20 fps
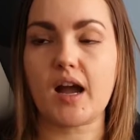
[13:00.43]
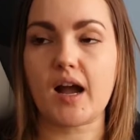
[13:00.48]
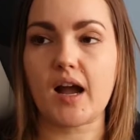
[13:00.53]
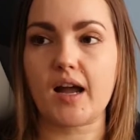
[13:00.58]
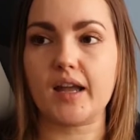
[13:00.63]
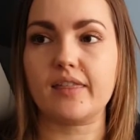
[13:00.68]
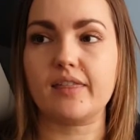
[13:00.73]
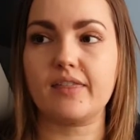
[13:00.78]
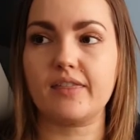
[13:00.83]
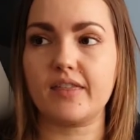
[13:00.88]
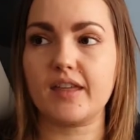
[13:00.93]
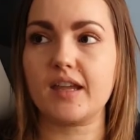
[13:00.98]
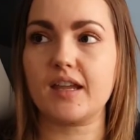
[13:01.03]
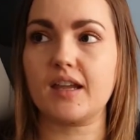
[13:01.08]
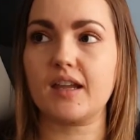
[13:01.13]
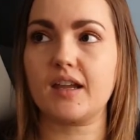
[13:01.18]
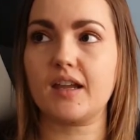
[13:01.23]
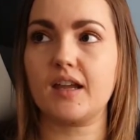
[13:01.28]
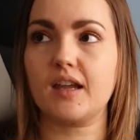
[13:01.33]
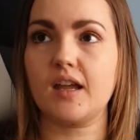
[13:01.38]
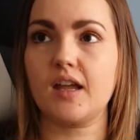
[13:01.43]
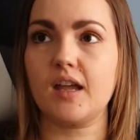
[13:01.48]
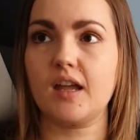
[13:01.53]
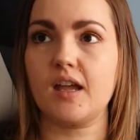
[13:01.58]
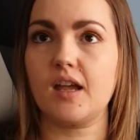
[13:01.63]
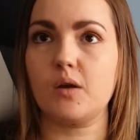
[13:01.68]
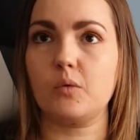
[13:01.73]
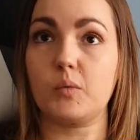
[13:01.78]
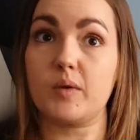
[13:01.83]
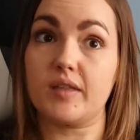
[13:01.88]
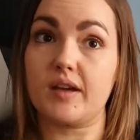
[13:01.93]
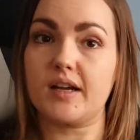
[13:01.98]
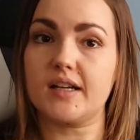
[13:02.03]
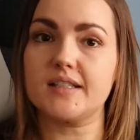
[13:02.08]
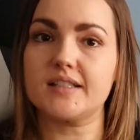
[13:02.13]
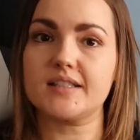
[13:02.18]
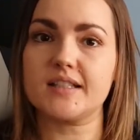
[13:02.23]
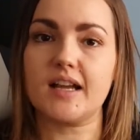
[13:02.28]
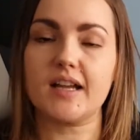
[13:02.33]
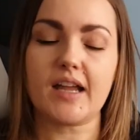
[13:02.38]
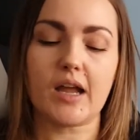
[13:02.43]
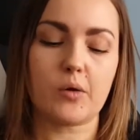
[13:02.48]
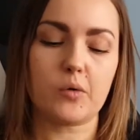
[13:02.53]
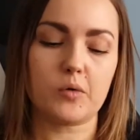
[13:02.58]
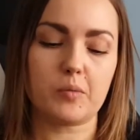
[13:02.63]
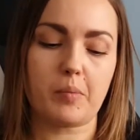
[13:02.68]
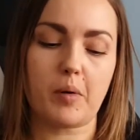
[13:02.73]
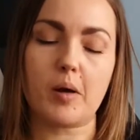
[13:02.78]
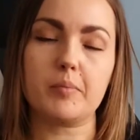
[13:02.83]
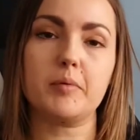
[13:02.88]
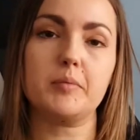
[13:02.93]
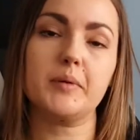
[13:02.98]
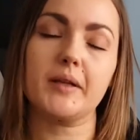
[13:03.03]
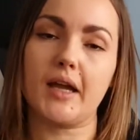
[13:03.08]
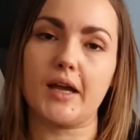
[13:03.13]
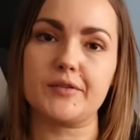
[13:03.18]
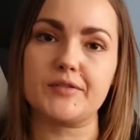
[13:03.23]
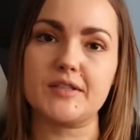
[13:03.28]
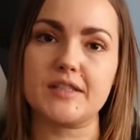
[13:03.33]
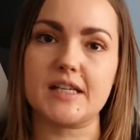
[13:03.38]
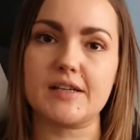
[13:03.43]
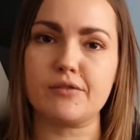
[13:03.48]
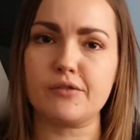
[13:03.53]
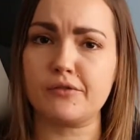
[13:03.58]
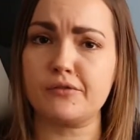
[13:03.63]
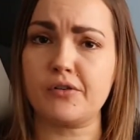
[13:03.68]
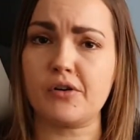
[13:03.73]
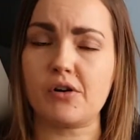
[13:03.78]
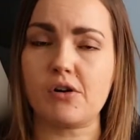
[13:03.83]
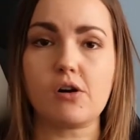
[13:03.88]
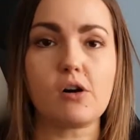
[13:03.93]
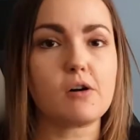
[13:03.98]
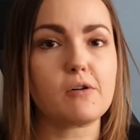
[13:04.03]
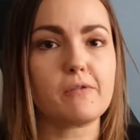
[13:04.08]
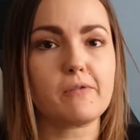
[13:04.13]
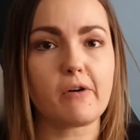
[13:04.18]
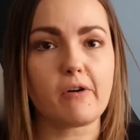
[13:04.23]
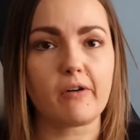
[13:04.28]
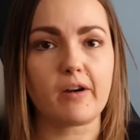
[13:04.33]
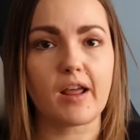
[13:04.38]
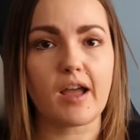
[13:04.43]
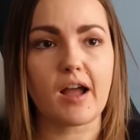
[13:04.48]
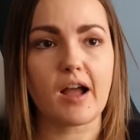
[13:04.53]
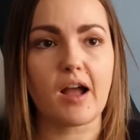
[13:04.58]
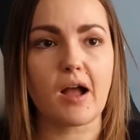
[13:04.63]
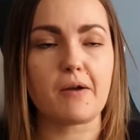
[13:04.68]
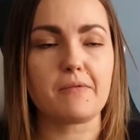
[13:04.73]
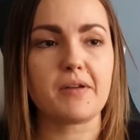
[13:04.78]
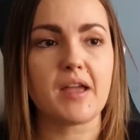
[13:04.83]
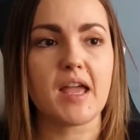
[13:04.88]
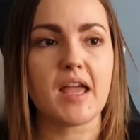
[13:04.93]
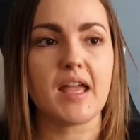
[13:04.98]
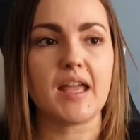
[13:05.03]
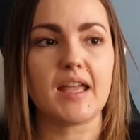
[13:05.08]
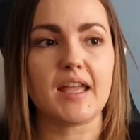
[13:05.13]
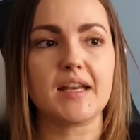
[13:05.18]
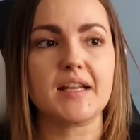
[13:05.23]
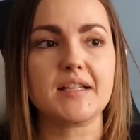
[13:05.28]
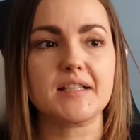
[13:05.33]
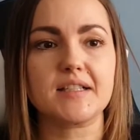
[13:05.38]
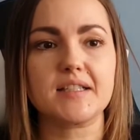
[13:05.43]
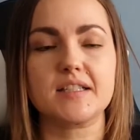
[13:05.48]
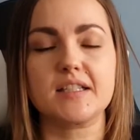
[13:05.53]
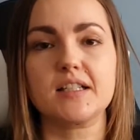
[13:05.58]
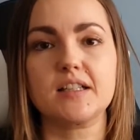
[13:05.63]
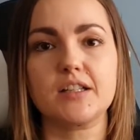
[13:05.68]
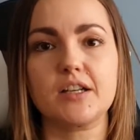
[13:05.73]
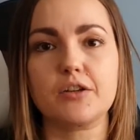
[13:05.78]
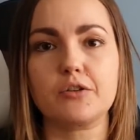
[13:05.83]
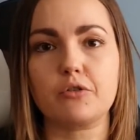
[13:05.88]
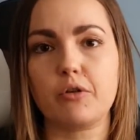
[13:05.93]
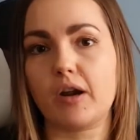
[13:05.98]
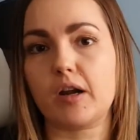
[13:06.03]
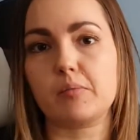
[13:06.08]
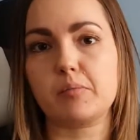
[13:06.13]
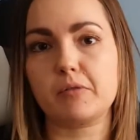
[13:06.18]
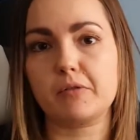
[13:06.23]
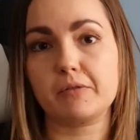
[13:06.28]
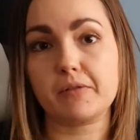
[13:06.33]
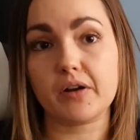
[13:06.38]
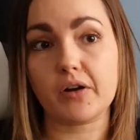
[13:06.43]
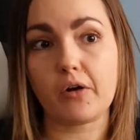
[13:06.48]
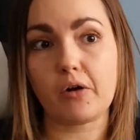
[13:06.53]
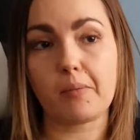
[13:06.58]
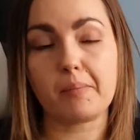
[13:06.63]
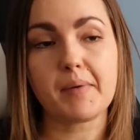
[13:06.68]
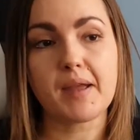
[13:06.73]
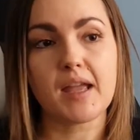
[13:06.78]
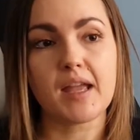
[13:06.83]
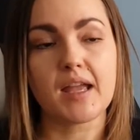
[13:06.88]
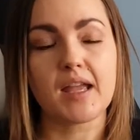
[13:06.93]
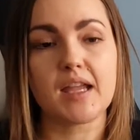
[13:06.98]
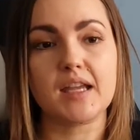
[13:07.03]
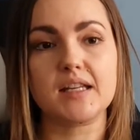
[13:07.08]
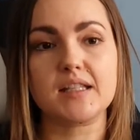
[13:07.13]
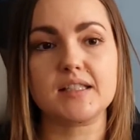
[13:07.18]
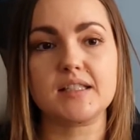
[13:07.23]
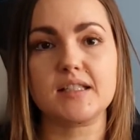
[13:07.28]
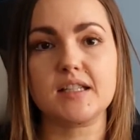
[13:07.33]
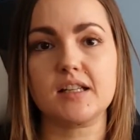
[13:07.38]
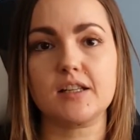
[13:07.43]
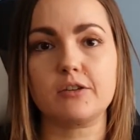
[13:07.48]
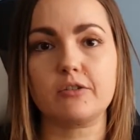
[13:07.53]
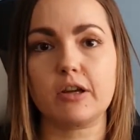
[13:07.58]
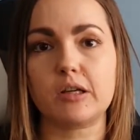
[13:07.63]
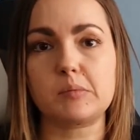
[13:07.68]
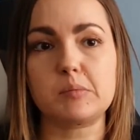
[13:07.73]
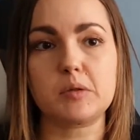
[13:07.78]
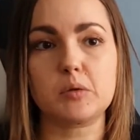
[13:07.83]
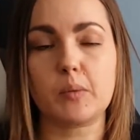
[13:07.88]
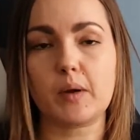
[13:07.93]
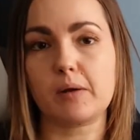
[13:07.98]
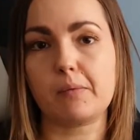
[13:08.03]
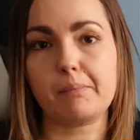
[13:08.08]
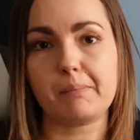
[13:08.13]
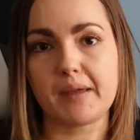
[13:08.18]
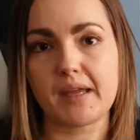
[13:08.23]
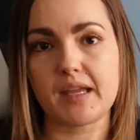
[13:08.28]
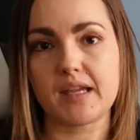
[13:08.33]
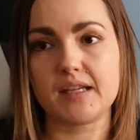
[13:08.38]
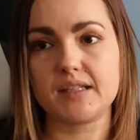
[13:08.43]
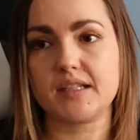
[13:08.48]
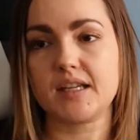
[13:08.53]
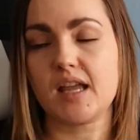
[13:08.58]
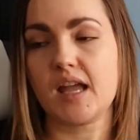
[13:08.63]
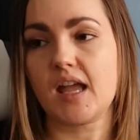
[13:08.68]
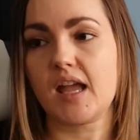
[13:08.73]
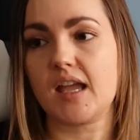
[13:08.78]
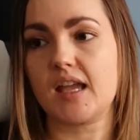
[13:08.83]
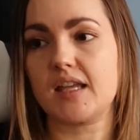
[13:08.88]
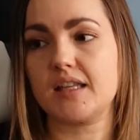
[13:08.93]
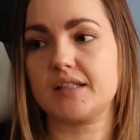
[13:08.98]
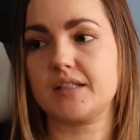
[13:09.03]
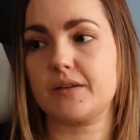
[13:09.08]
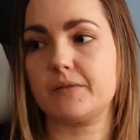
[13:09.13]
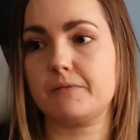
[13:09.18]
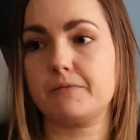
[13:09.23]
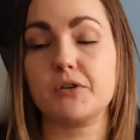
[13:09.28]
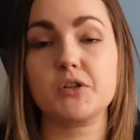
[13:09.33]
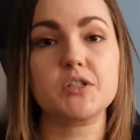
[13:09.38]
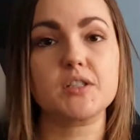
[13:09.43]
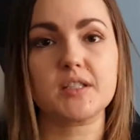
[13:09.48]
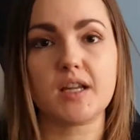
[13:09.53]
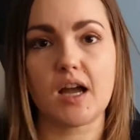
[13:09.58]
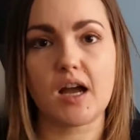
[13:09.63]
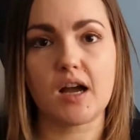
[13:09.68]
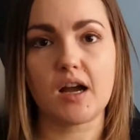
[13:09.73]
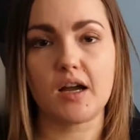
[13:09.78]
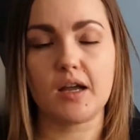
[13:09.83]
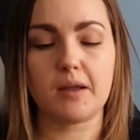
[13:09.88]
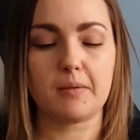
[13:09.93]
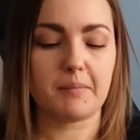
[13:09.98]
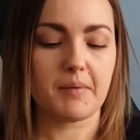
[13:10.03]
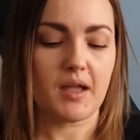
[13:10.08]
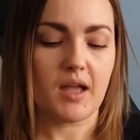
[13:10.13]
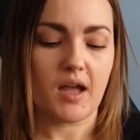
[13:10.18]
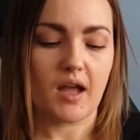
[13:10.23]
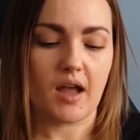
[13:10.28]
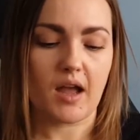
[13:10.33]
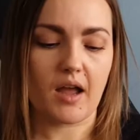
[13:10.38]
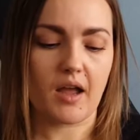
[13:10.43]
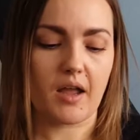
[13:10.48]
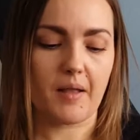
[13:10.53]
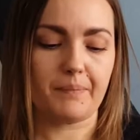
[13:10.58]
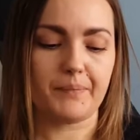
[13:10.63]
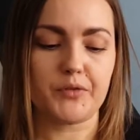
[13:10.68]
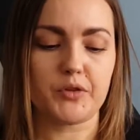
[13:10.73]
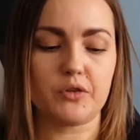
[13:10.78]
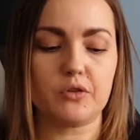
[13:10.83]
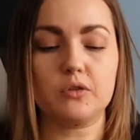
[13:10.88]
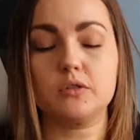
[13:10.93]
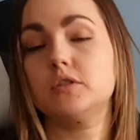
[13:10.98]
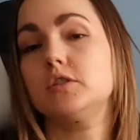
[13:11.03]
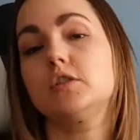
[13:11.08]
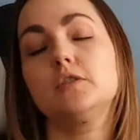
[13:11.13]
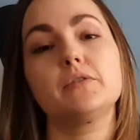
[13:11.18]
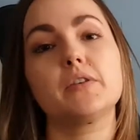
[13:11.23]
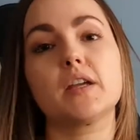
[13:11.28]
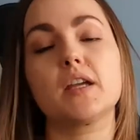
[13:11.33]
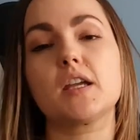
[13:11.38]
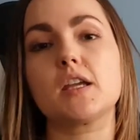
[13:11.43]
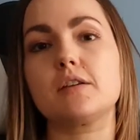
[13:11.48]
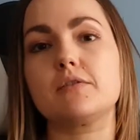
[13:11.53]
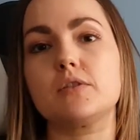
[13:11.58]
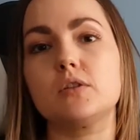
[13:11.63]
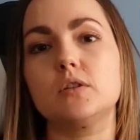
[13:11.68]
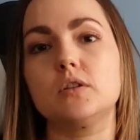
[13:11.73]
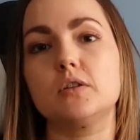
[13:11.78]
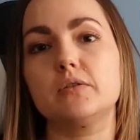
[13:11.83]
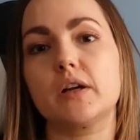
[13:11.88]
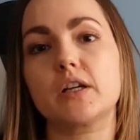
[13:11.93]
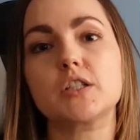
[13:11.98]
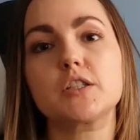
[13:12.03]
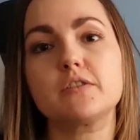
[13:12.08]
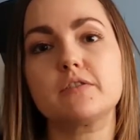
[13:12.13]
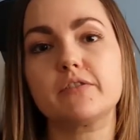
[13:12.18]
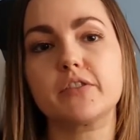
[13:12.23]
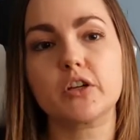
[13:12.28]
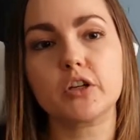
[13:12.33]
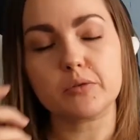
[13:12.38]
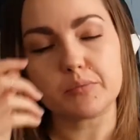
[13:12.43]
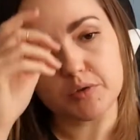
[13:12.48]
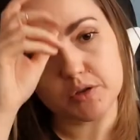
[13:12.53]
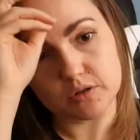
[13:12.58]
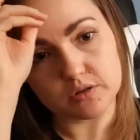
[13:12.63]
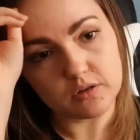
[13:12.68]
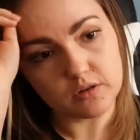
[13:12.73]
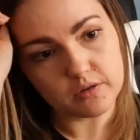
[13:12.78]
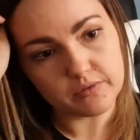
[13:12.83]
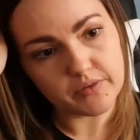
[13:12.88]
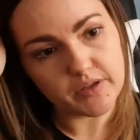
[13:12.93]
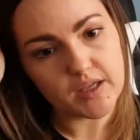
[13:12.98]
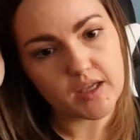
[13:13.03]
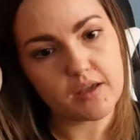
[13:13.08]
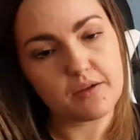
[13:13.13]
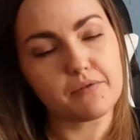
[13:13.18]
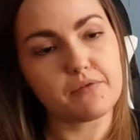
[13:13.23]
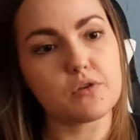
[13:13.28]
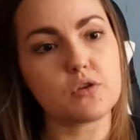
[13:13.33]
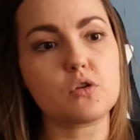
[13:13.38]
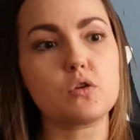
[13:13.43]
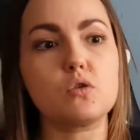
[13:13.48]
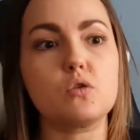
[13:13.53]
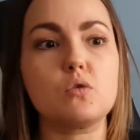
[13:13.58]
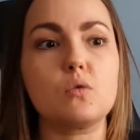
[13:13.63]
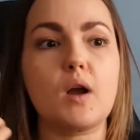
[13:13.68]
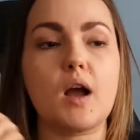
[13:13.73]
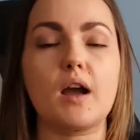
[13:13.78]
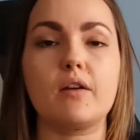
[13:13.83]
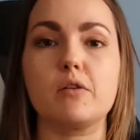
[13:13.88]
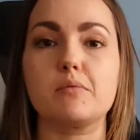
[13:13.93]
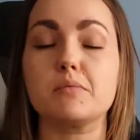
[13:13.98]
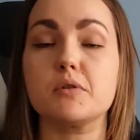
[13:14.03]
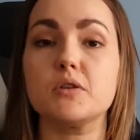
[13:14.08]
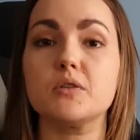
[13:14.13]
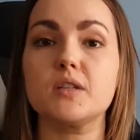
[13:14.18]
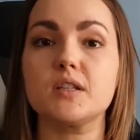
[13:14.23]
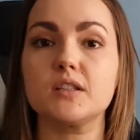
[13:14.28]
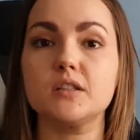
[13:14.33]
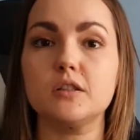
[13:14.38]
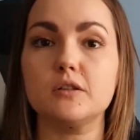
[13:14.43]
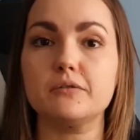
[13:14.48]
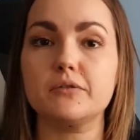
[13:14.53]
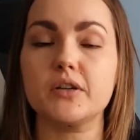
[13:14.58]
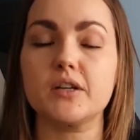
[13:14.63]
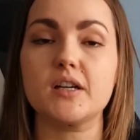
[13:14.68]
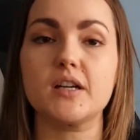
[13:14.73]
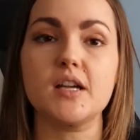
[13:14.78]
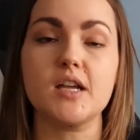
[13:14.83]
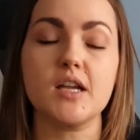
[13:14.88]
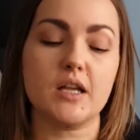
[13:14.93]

I think with hindsight, I would probably have to give it 4 or 4.5. It is still an incredible film. It is still incredibly well made. It's a fun time. You'll love it if you love action films. You'll love it if you are a music lover.